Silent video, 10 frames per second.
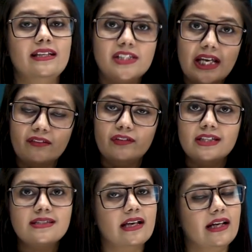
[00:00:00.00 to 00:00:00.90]
check if it
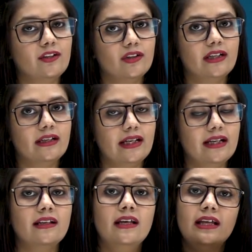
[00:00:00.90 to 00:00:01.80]
is correct or
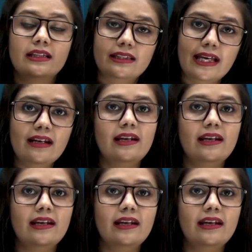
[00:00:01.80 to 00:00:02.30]
incorrect, then